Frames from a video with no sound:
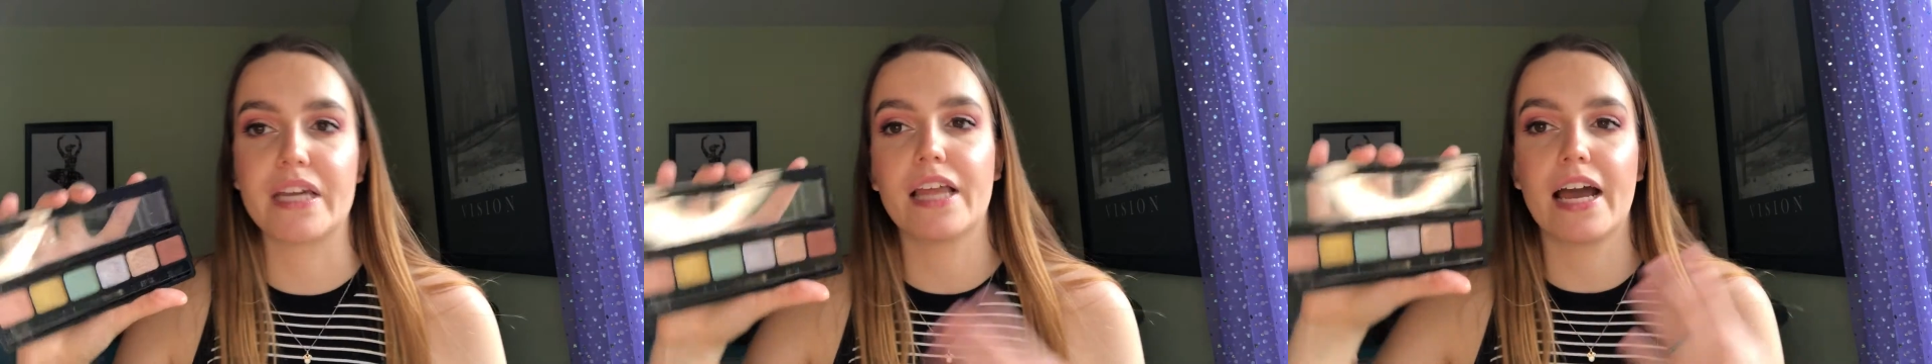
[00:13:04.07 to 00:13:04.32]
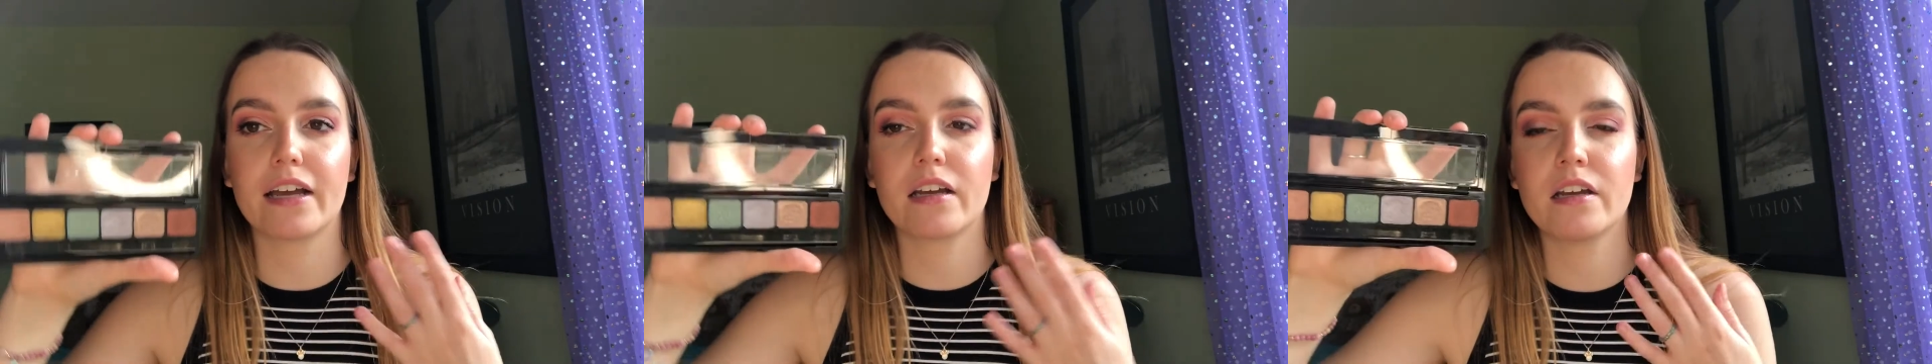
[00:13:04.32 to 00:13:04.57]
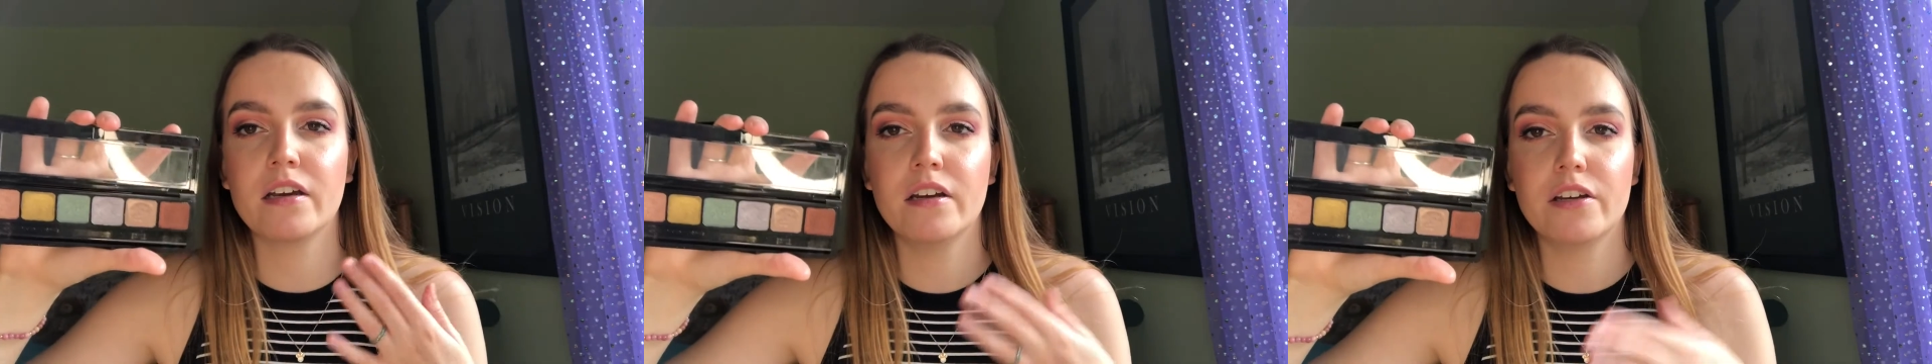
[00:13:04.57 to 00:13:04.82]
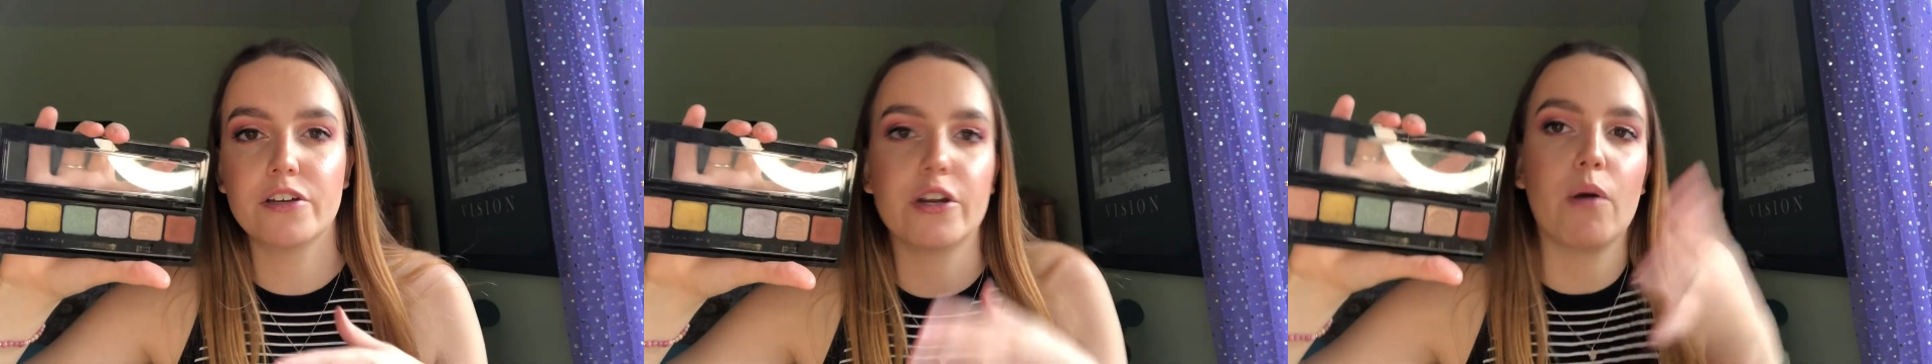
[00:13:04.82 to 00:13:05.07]
like,
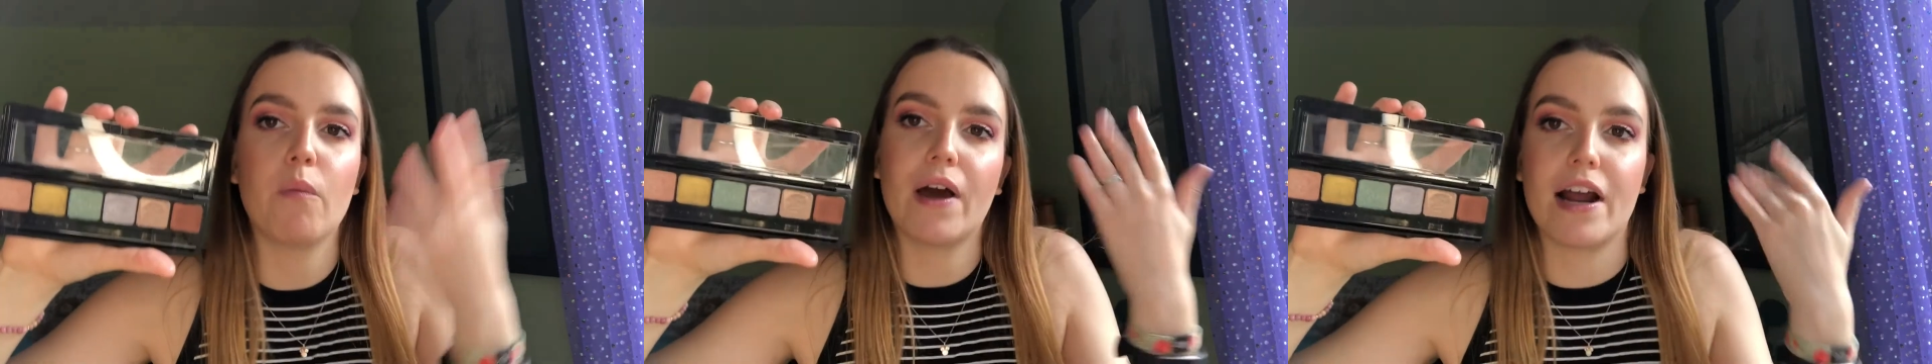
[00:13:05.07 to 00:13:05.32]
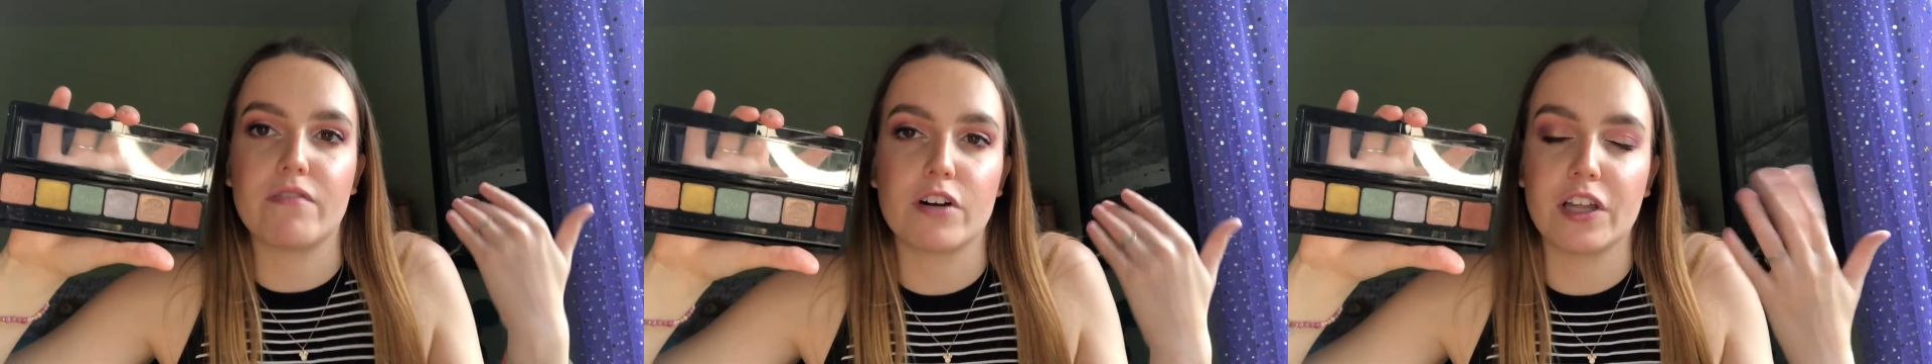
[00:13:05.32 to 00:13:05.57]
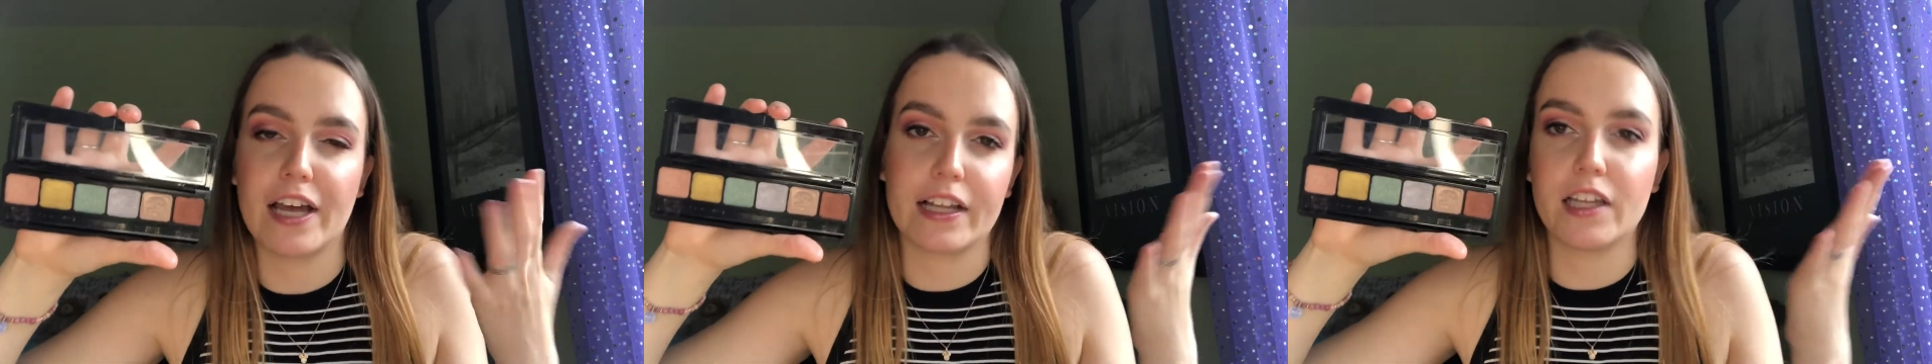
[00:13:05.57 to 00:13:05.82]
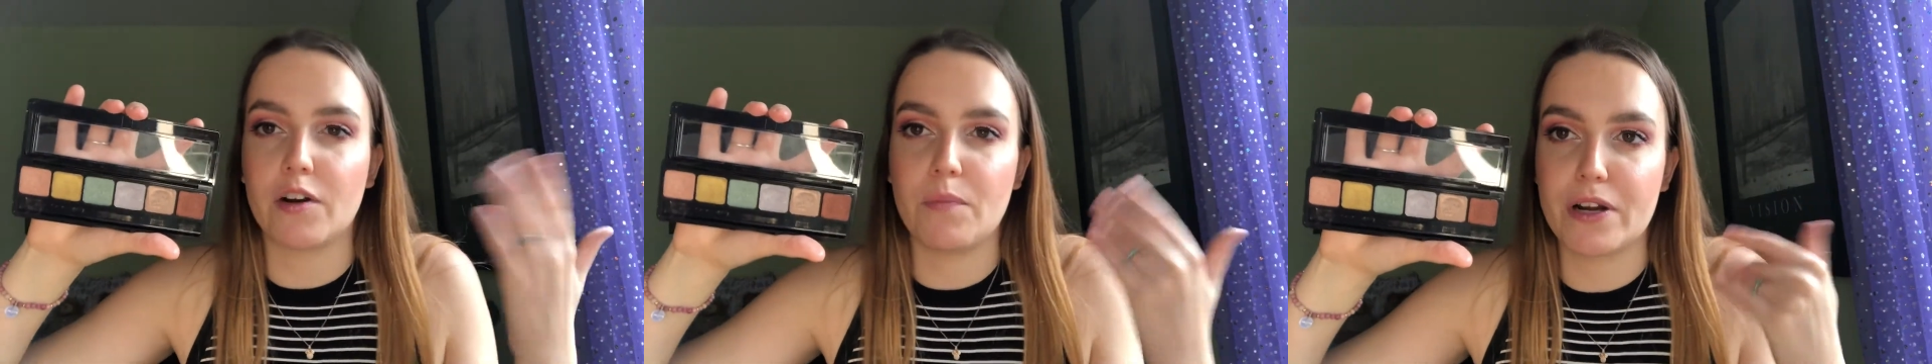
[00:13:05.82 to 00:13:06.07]
you know, whatever, like a
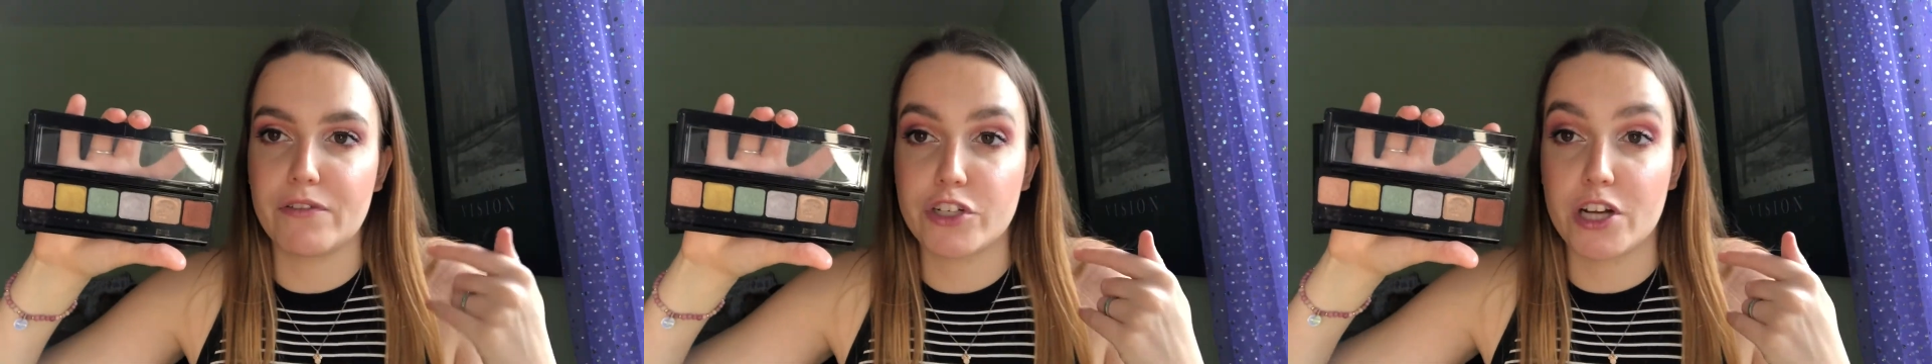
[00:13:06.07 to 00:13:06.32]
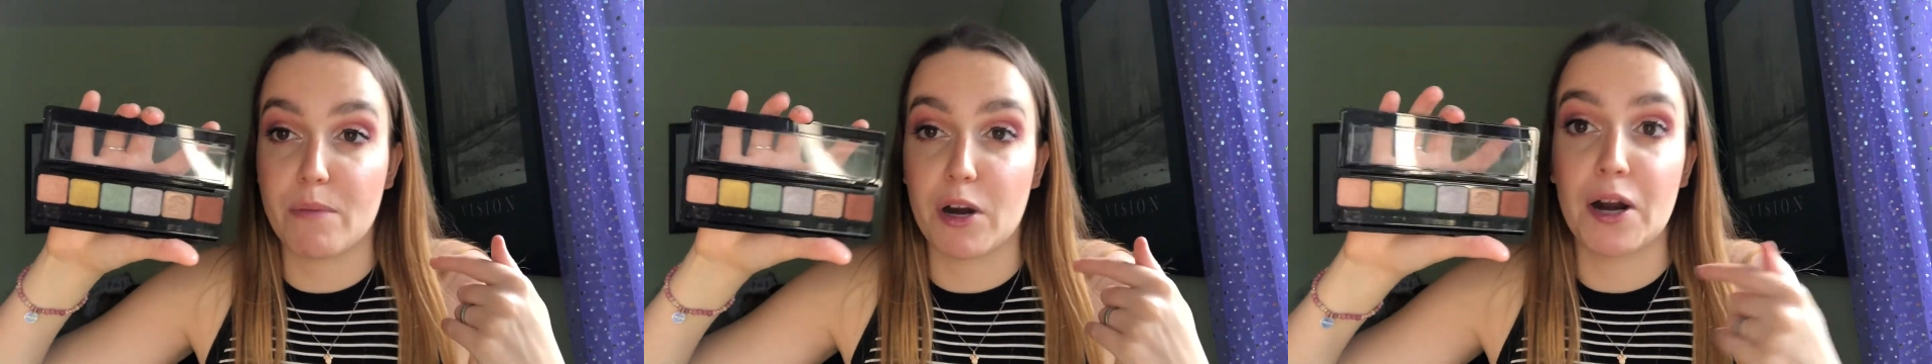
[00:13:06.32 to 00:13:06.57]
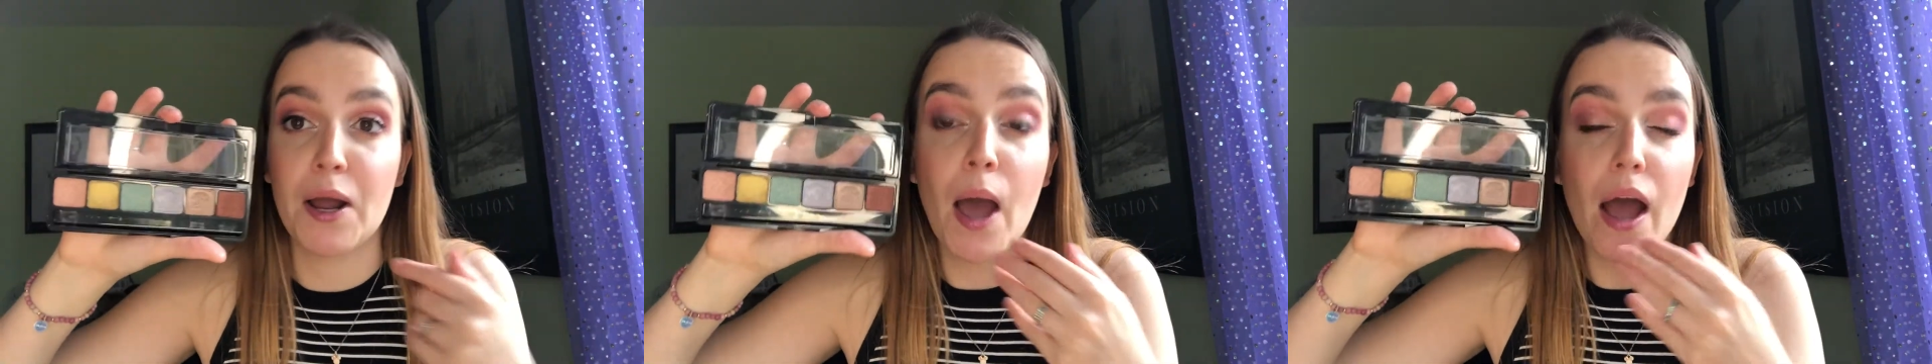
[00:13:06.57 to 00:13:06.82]
little bit of shimmer.